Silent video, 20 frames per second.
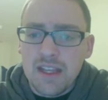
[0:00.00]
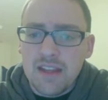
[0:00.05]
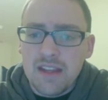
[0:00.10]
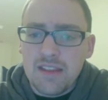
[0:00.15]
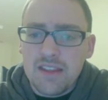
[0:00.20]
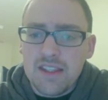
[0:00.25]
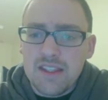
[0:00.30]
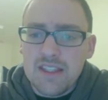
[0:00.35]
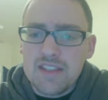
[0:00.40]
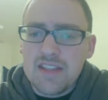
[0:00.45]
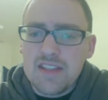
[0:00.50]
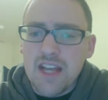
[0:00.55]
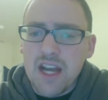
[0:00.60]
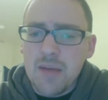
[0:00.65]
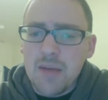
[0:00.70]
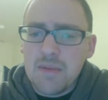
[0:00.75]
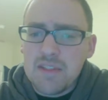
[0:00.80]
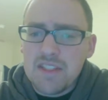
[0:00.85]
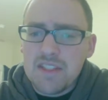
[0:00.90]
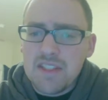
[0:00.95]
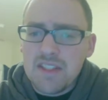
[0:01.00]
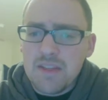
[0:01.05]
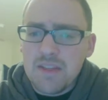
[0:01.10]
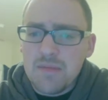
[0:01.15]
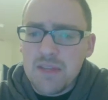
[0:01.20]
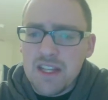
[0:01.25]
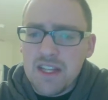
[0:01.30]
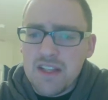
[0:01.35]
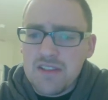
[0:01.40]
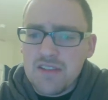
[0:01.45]
These opposite
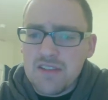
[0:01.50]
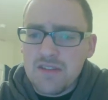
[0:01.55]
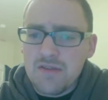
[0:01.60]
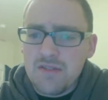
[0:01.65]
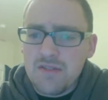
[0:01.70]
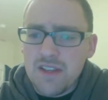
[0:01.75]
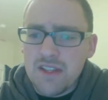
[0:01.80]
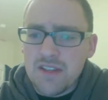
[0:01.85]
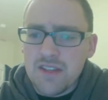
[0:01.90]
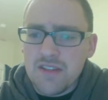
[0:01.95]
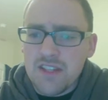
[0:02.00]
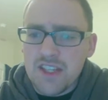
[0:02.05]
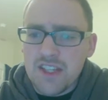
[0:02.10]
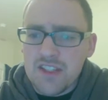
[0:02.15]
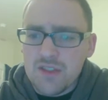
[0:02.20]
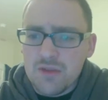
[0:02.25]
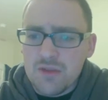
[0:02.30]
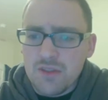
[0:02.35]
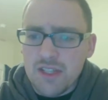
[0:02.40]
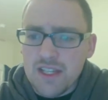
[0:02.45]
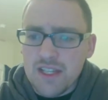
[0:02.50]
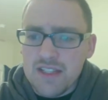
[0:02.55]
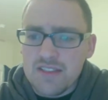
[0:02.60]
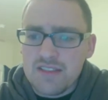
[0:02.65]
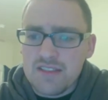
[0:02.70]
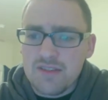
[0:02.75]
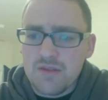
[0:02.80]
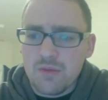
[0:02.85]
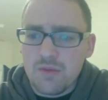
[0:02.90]
opinions of fate of the Israelites